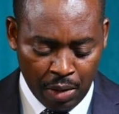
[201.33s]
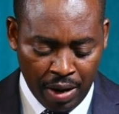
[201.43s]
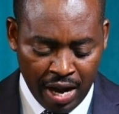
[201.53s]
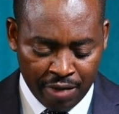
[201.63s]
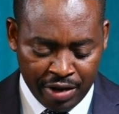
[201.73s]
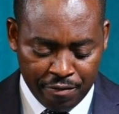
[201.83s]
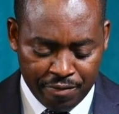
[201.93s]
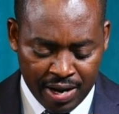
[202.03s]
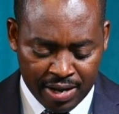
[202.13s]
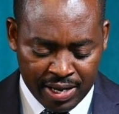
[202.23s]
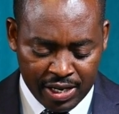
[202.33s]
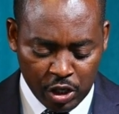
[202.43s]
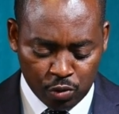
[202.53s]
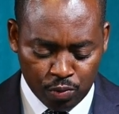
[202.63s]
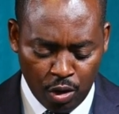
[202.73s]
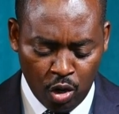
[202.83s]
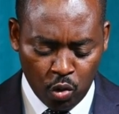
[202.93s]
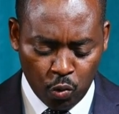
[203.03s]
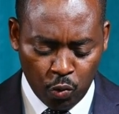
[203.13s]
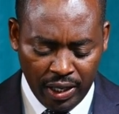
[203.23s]
Our Heavenly Father is
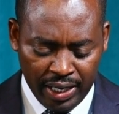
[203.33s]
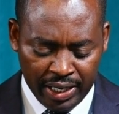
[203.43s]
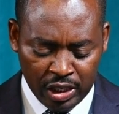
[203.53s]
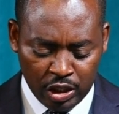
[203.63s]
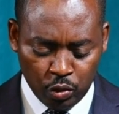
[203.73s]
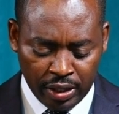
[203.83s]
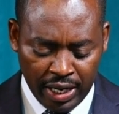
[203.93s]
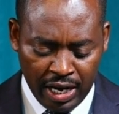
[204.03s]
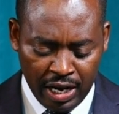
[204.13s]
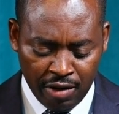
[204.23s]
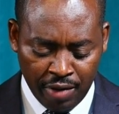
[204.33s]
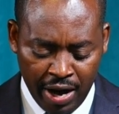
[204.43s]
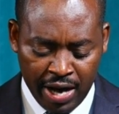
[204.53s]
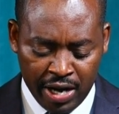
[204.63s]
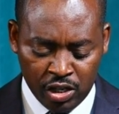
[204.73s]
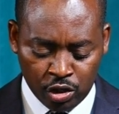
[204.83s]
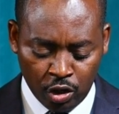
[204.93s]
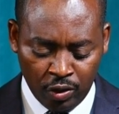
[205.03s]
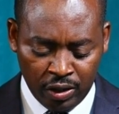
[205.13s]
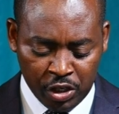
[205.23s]
more willing to give his
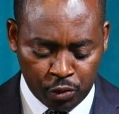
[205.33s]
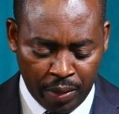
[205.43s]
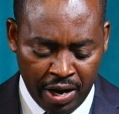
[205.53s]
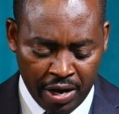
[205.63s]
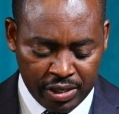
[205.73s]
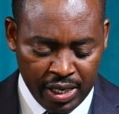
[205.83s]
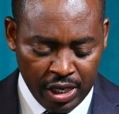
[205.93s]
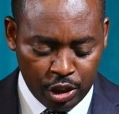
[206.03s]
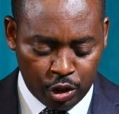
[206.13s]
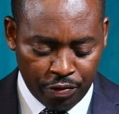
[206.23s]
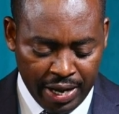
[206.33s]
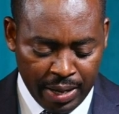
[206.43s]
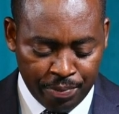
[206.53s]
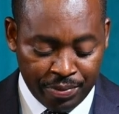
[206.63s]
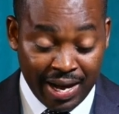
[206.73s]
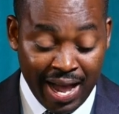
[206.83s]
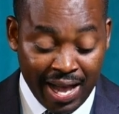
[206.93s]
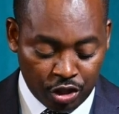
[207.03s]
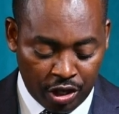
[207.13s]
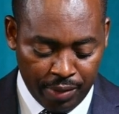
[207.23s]
Holy Spirit to them that
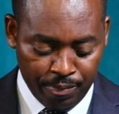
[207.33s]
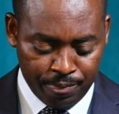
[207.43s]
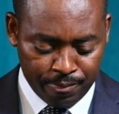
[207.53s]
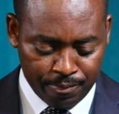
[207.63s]
ask him